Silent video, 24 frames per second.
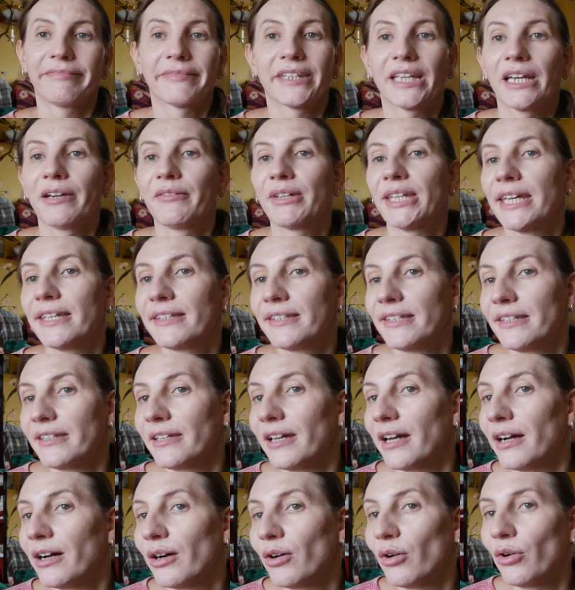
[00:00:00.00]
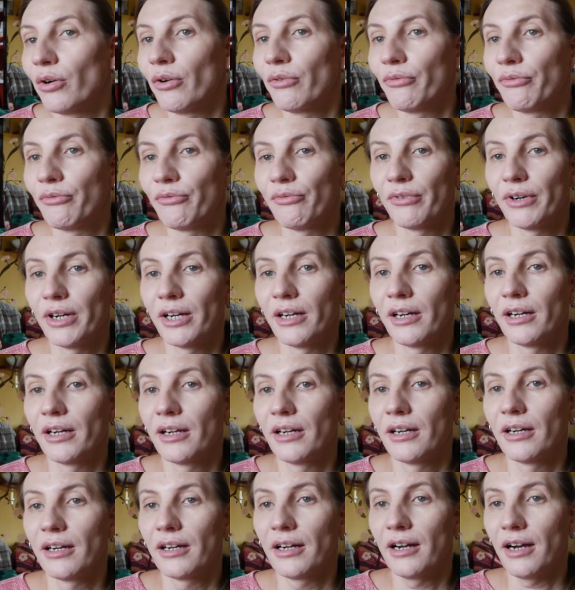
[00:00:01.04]
have an idea of
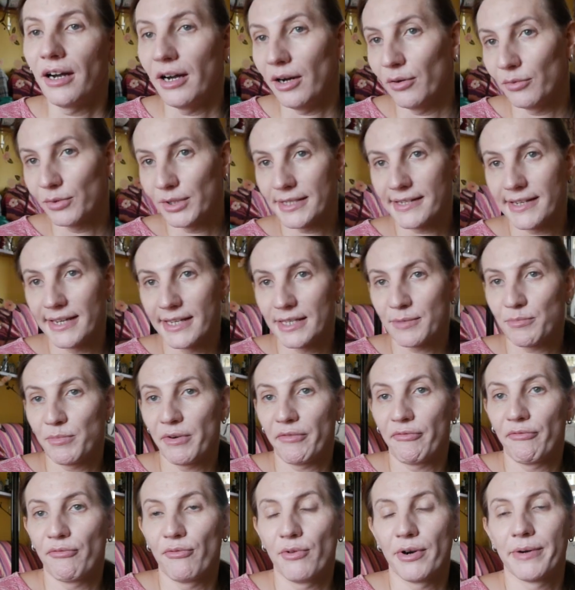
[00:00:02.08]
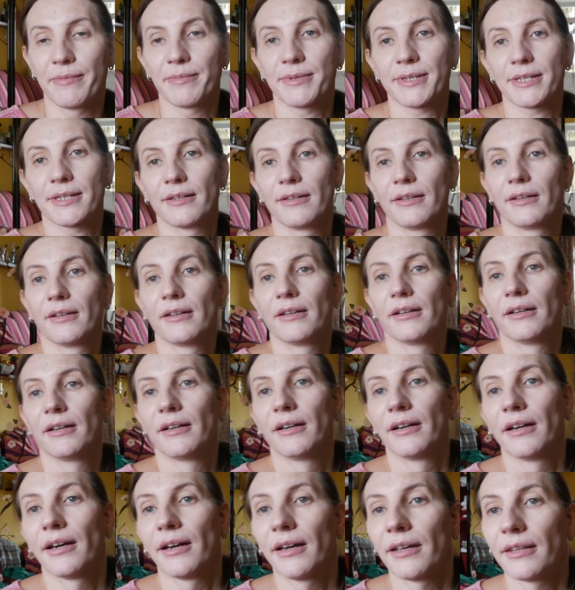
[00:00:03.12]
how this lens performs
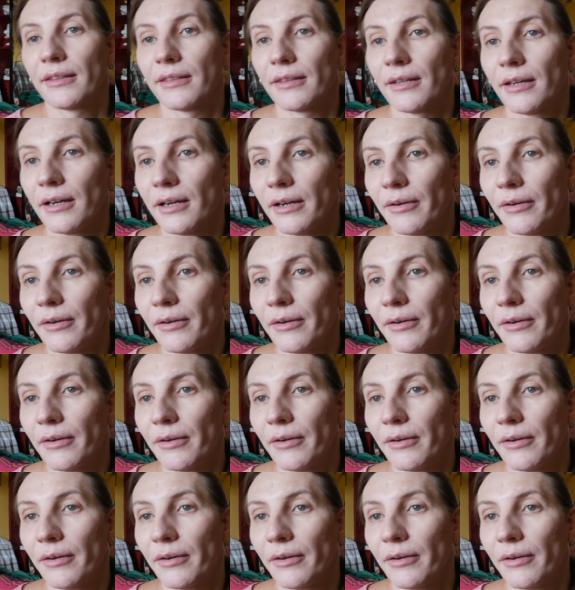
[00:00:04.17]
and